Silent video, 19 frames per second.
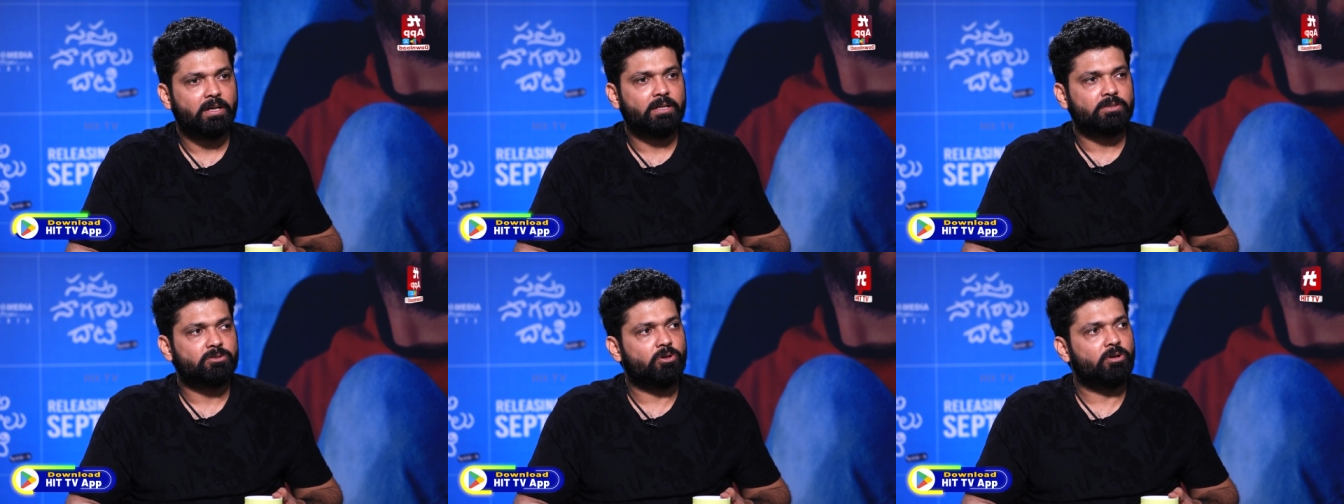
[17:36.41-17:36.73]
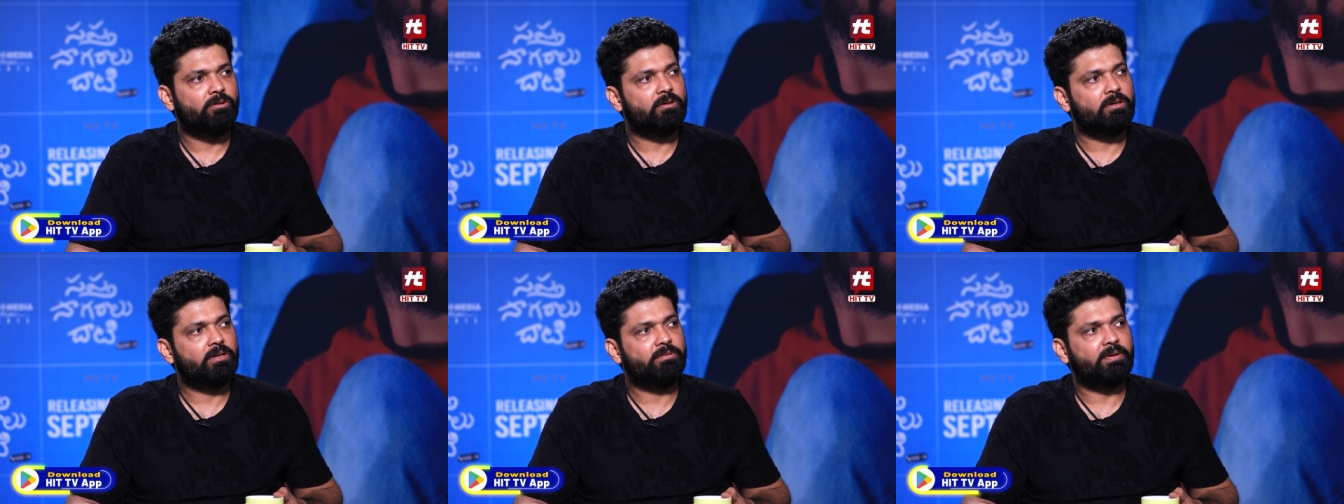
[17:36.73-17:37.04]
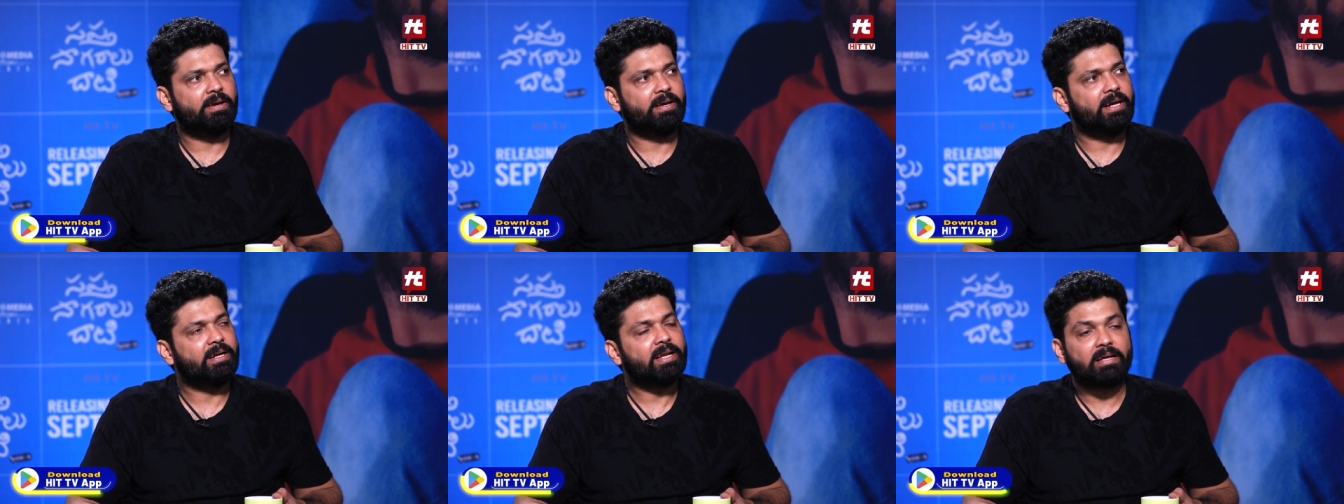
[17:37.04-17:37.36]
So if
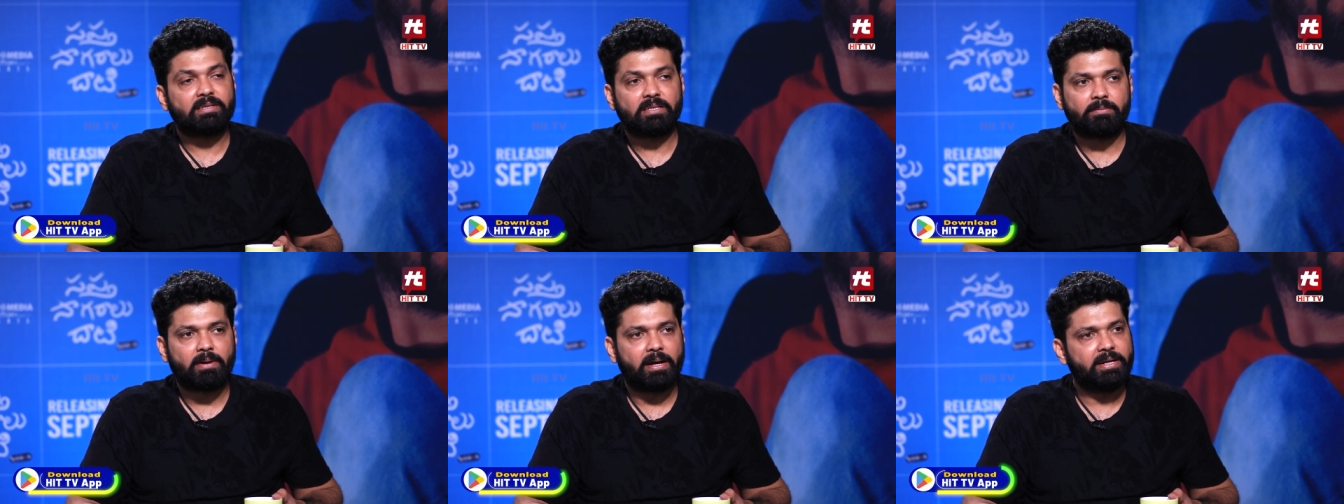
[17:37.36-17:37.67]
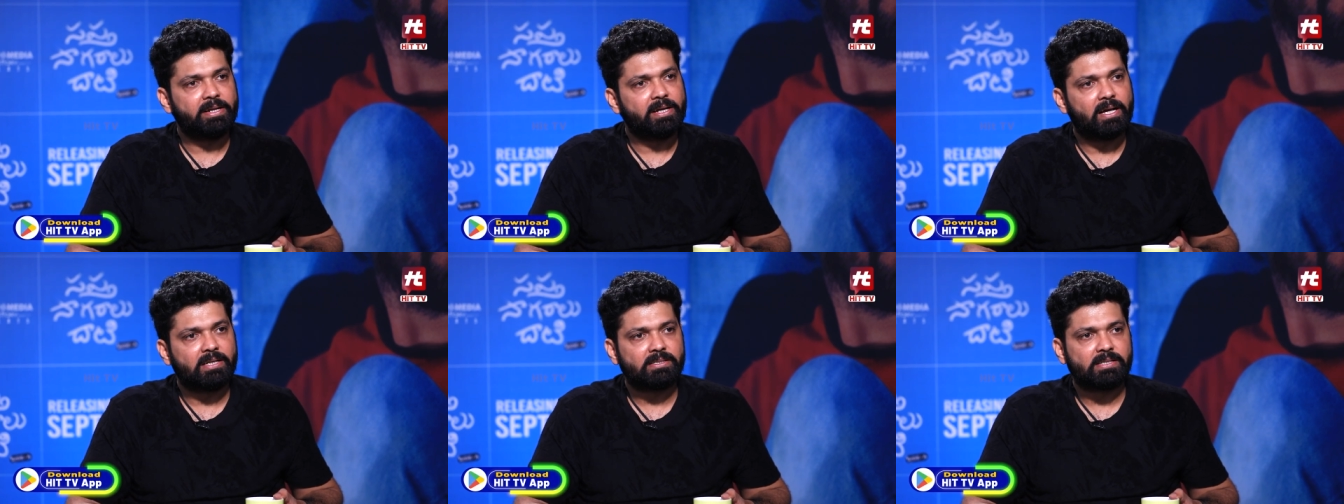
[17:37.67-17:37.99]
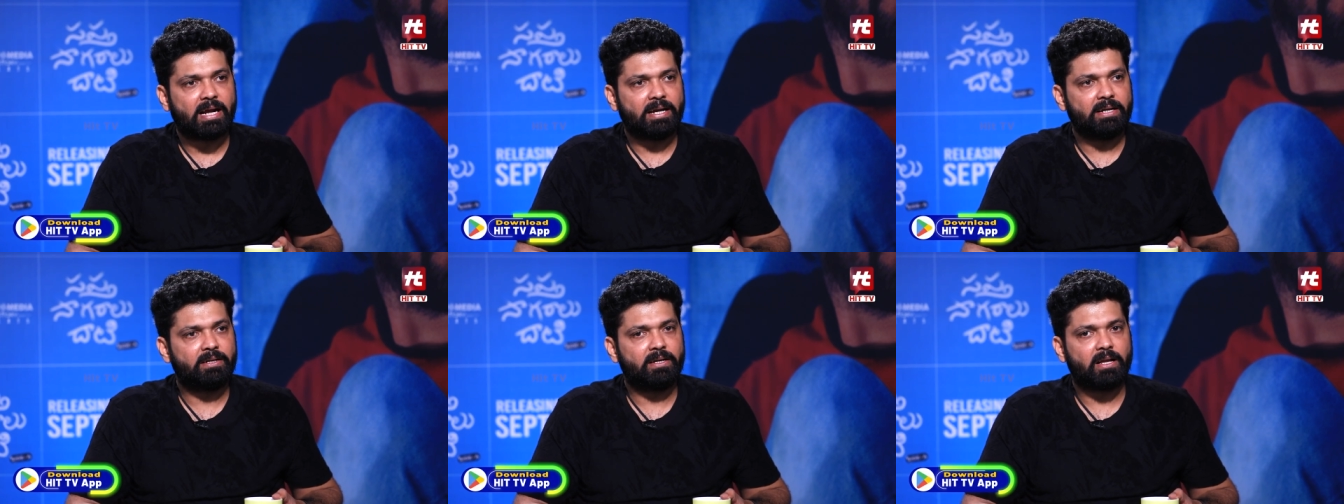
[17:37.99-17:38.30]
I get some ideas
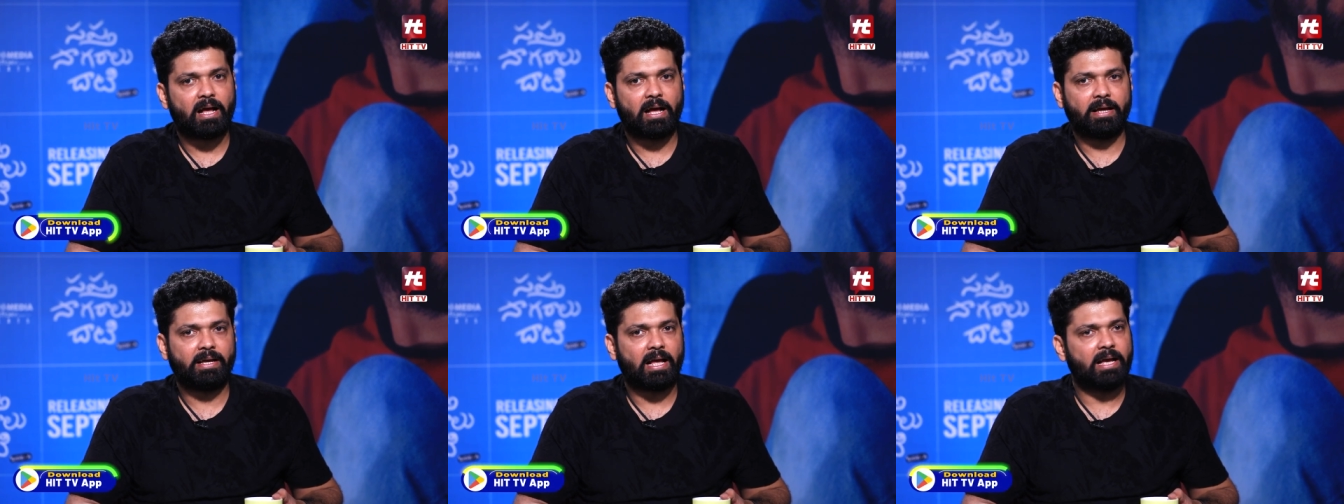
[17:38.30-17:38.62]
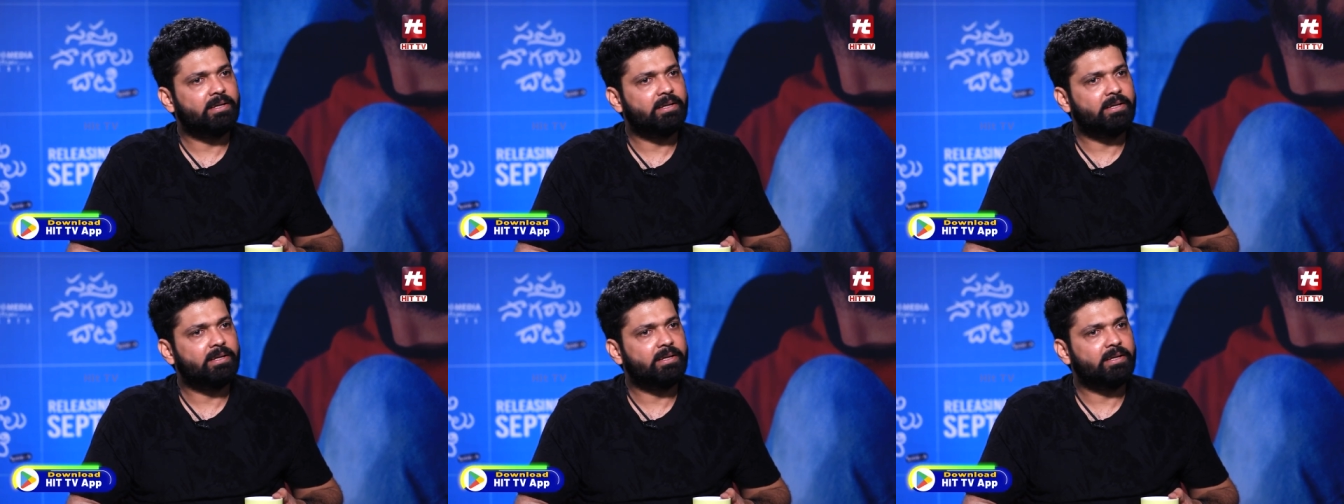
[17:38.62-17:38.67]
and I,